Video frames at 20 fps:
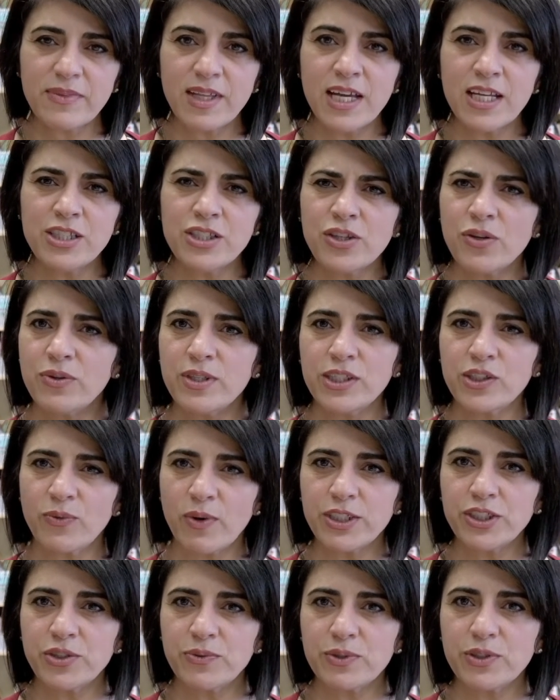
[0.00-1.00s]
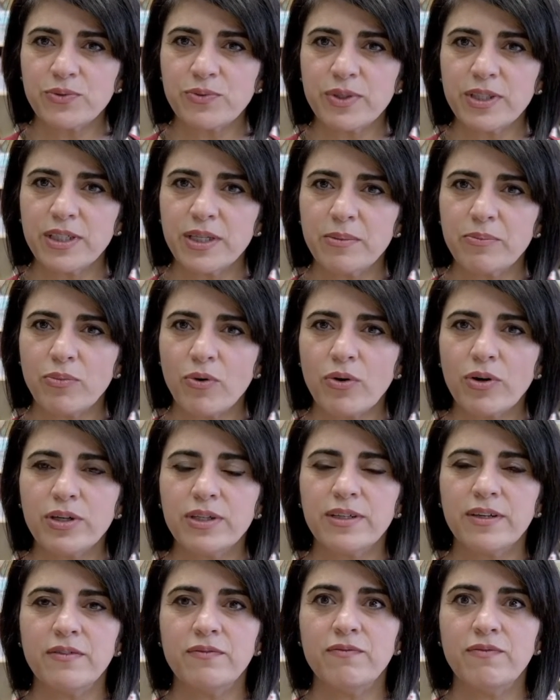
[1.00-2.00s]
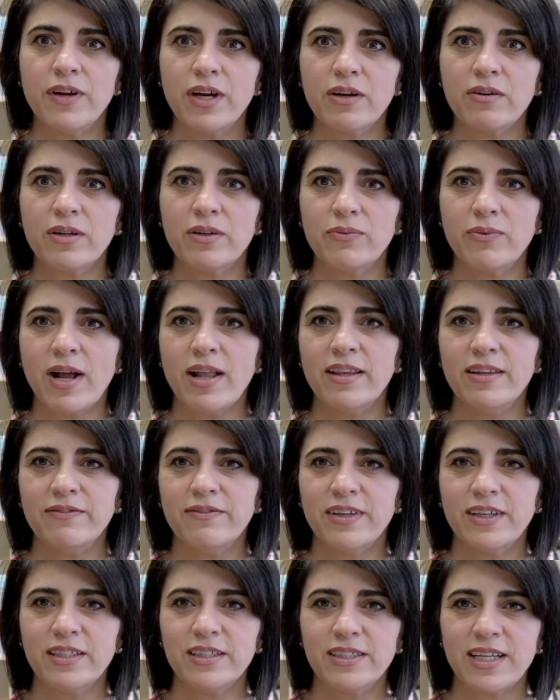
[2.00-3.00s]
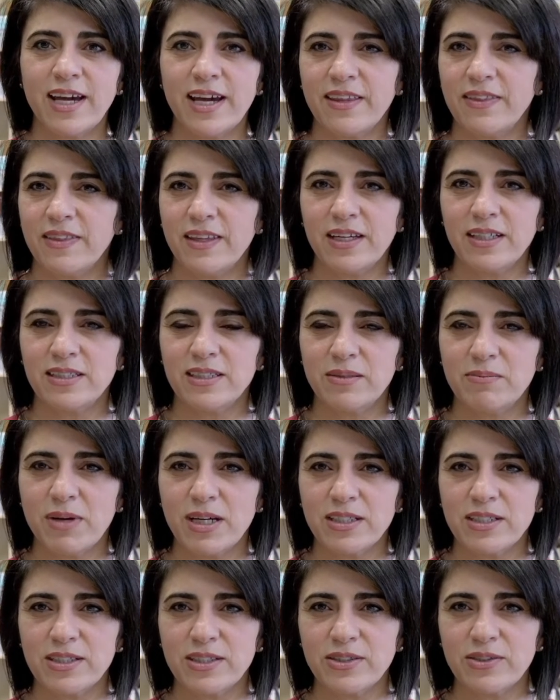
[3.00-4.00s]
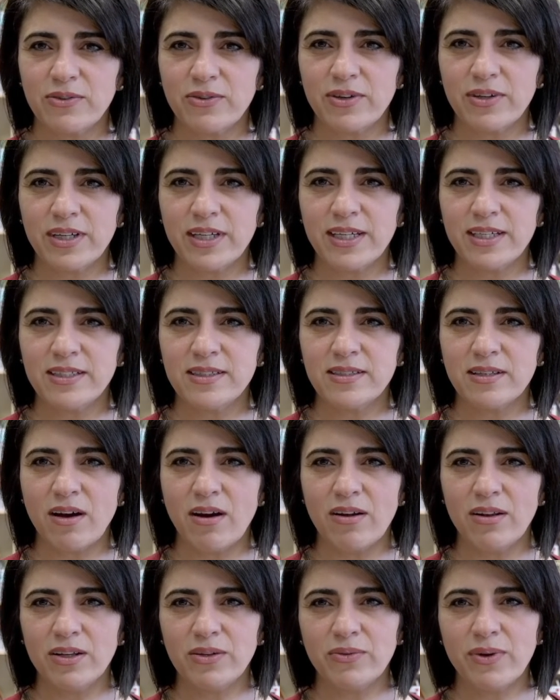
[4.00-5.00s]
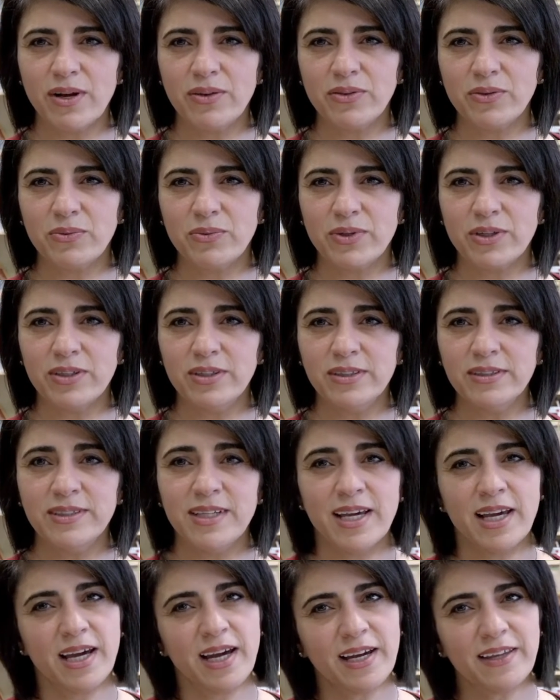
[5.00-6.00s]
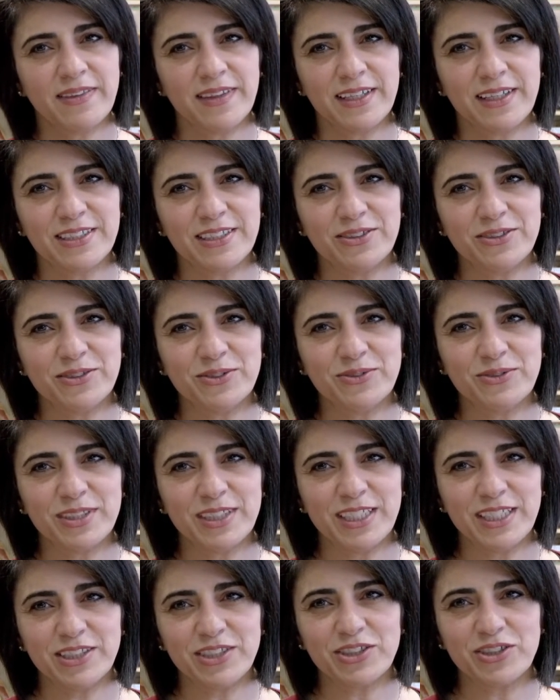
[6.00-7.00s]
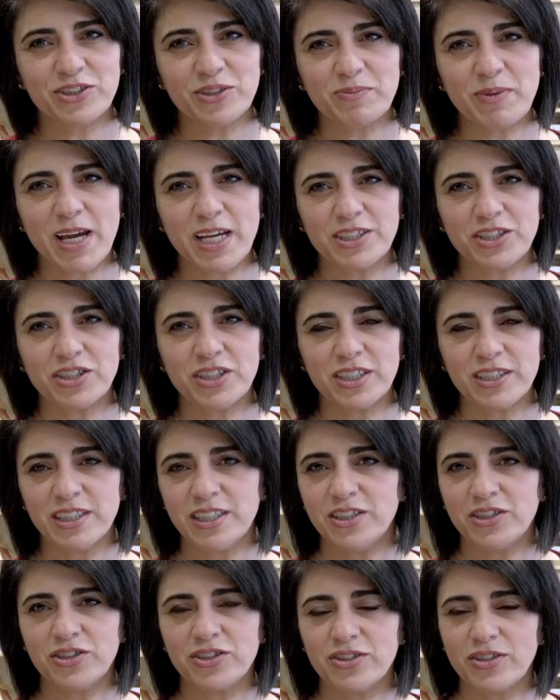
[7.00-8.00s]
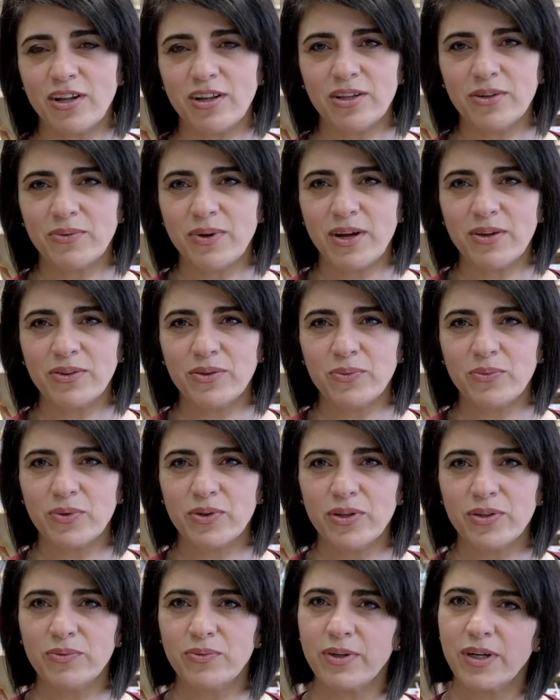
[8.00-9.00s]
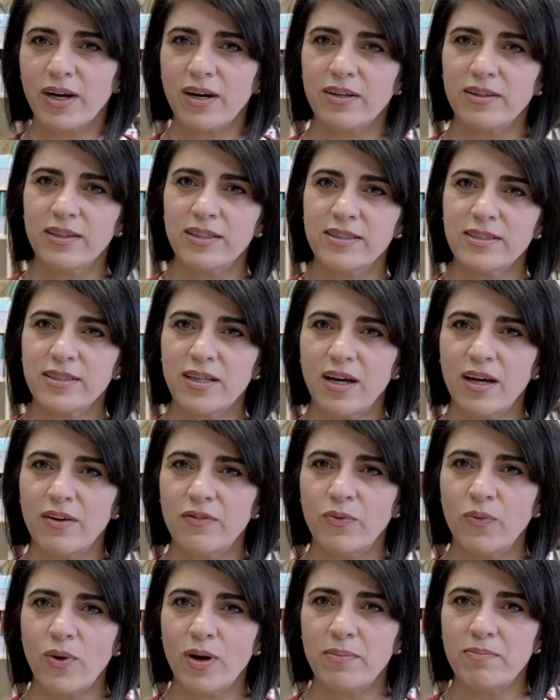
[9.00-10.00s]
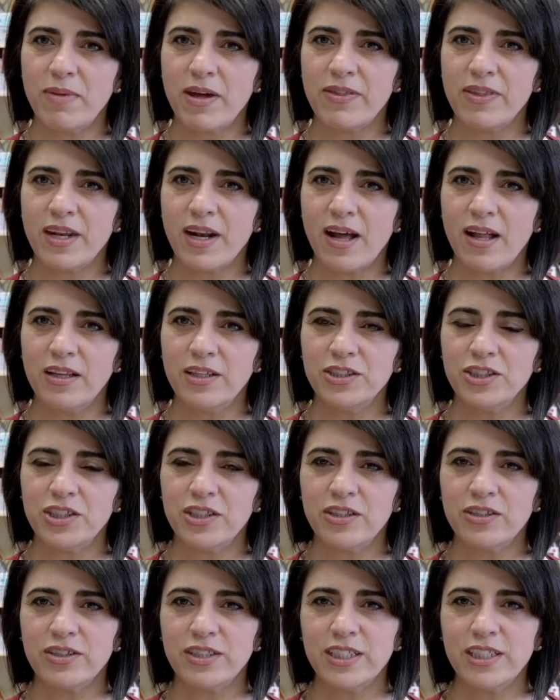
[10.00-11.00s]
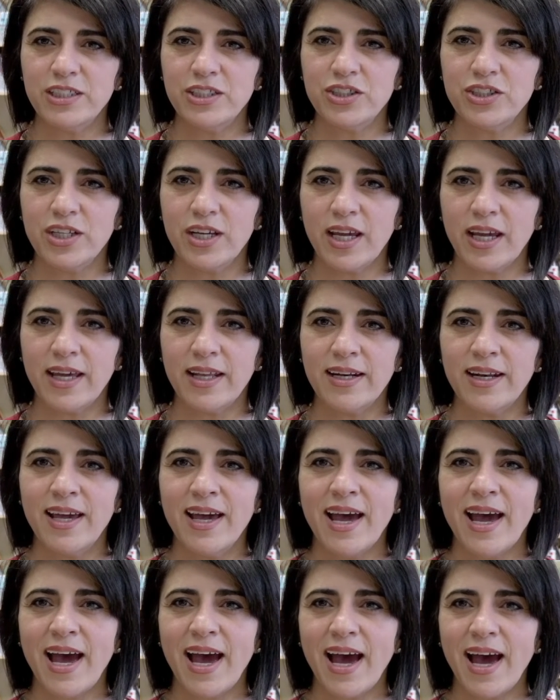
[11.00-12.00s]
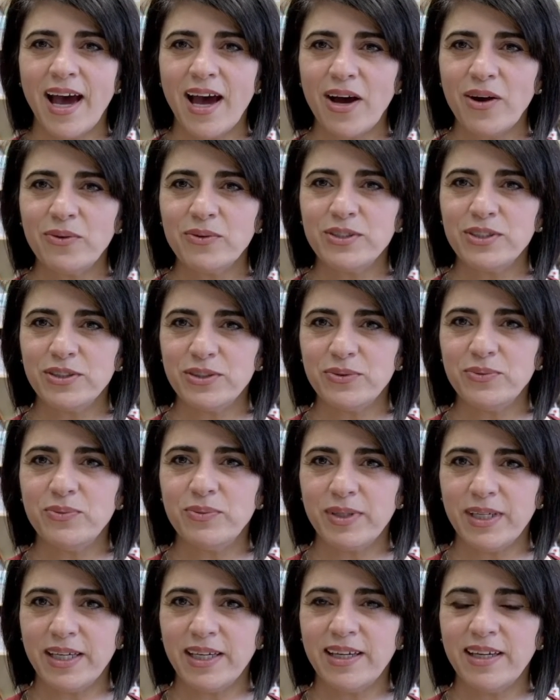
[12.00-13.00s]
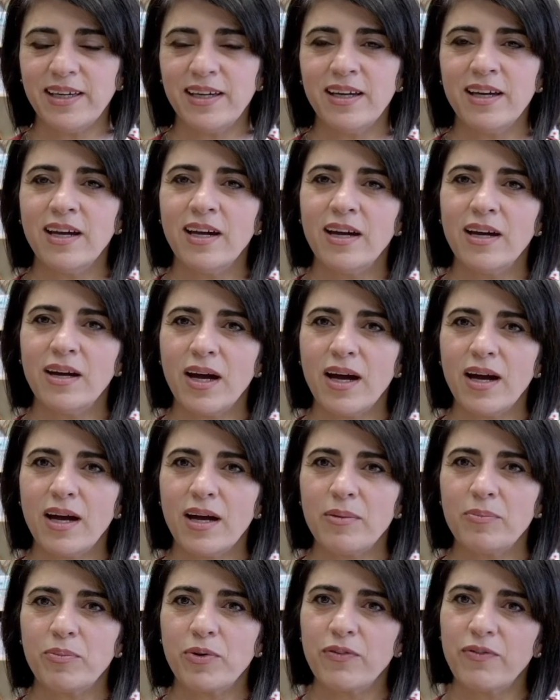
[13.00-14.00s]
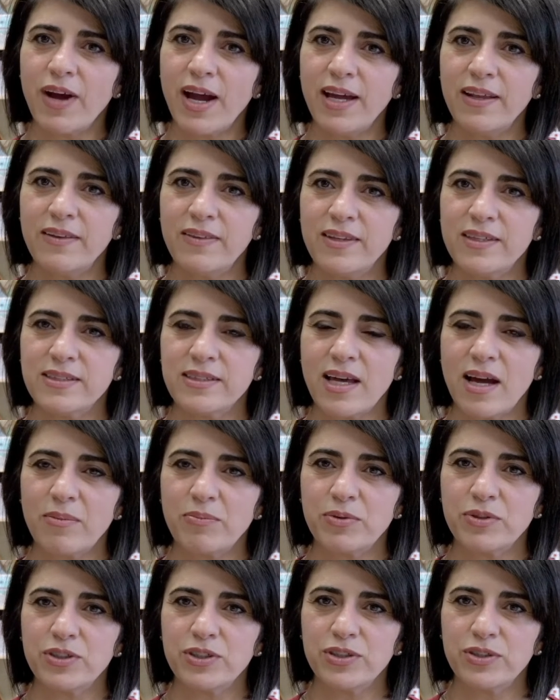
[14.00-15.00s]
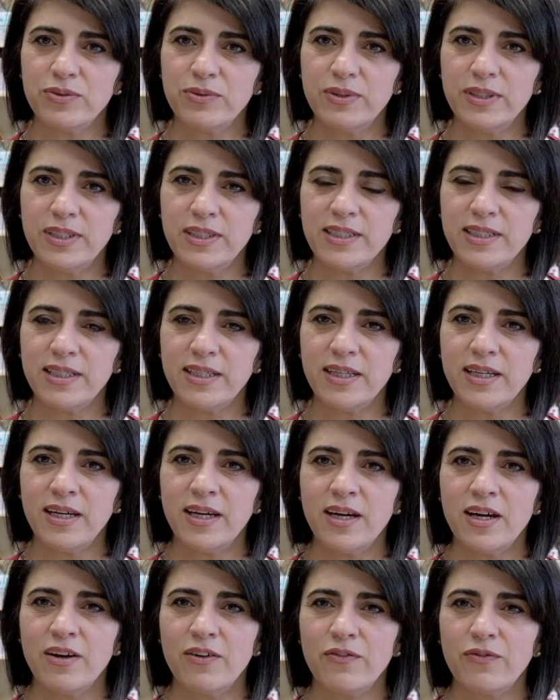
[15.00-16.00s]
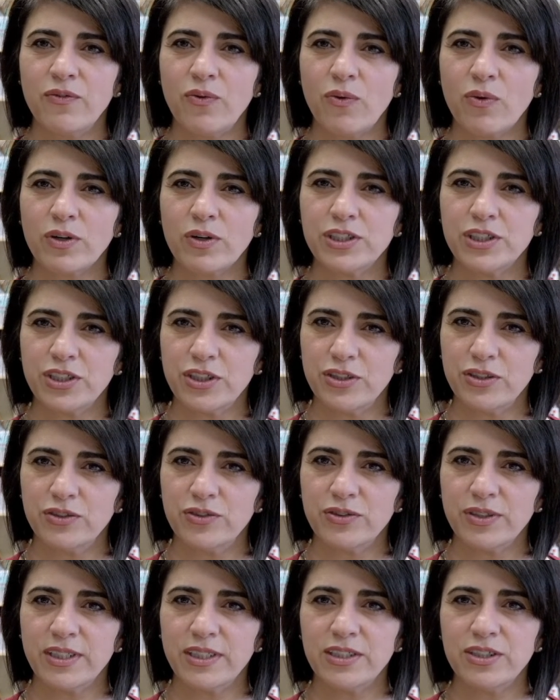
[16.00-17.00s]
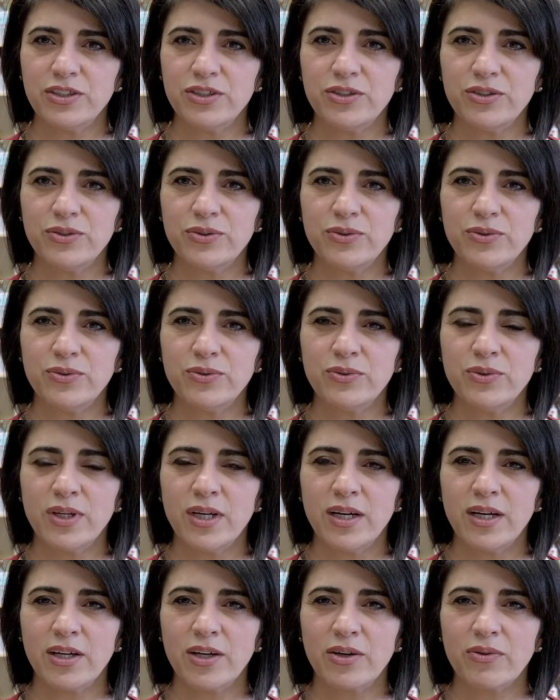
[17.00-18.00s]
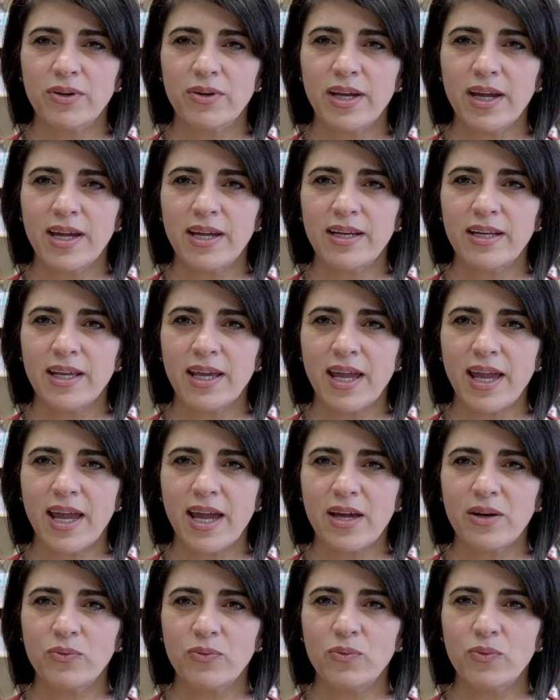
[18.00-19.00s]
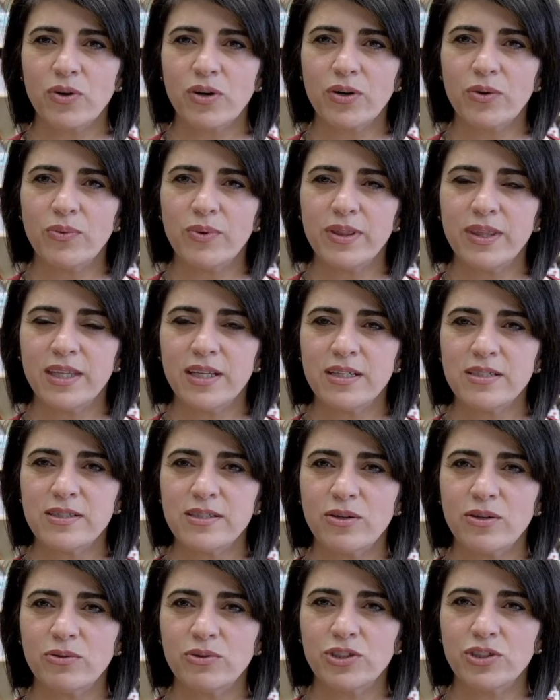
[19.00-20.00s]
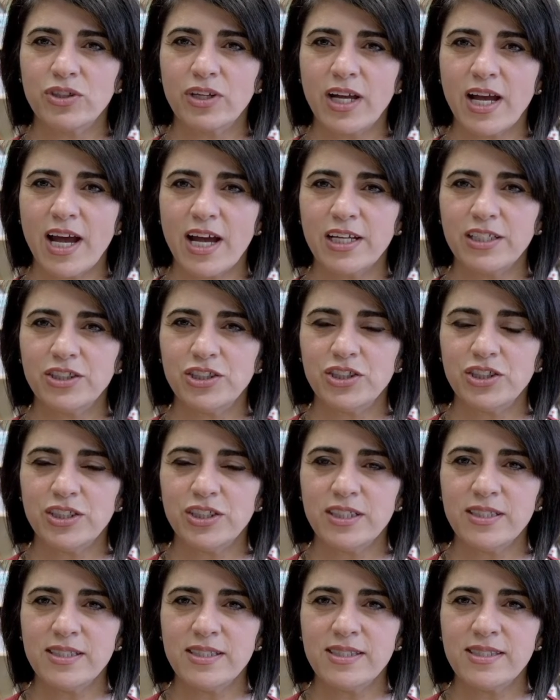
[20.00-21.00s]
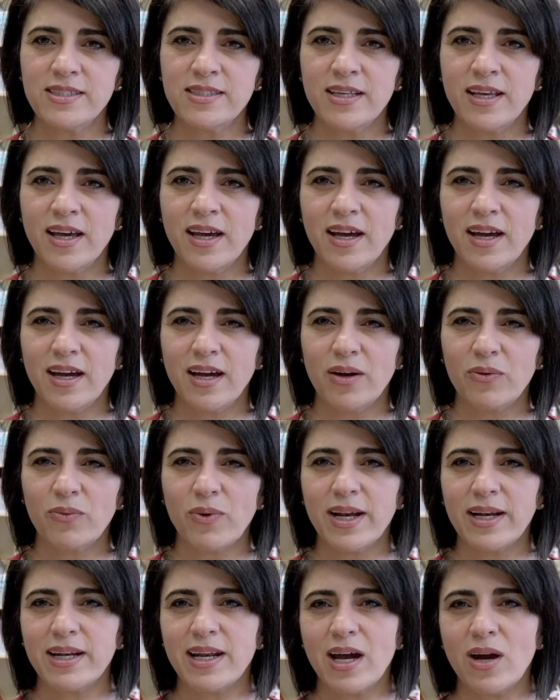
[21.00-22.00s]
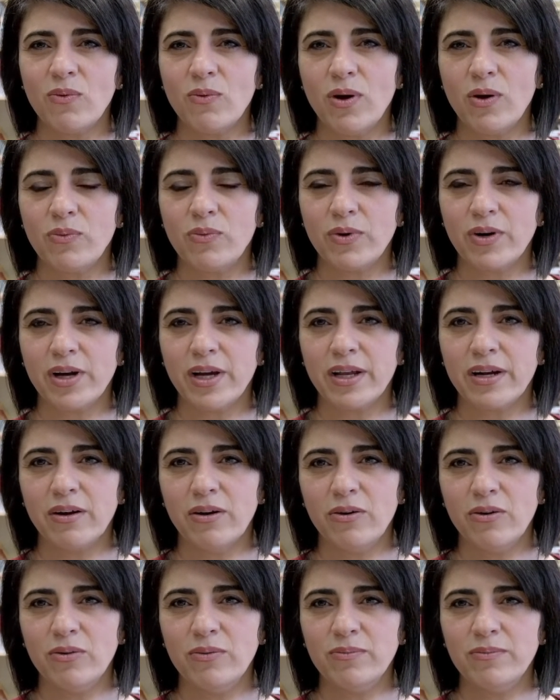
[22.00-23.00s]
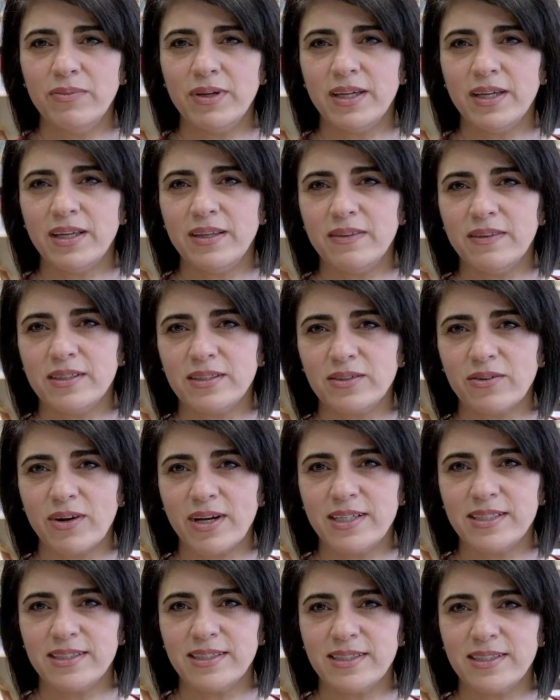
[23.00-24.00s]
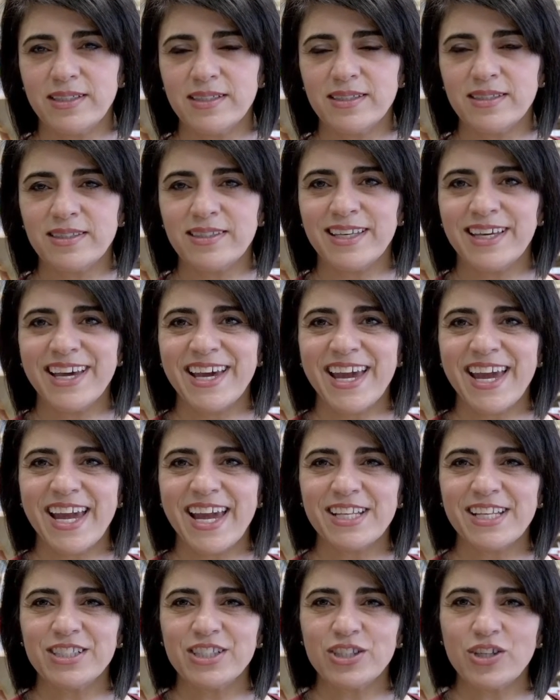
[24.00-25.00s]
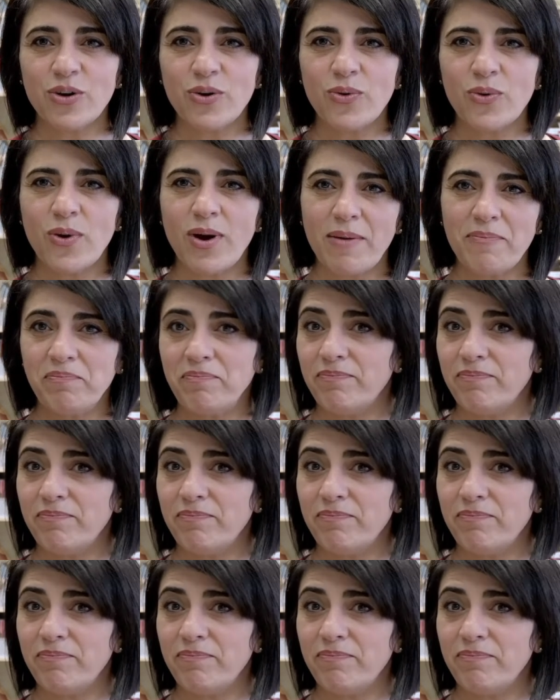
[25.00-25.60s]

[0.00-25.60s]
And so this question was really important and very relevant, I think, to Montessorians all around the world. I think to teachers, passionate teachers all around the world, regardless of what methodology they're teaching in. How do we uh, provide this opportunity for children to create and work within a social conscience right now while we're at home in this crisis? And so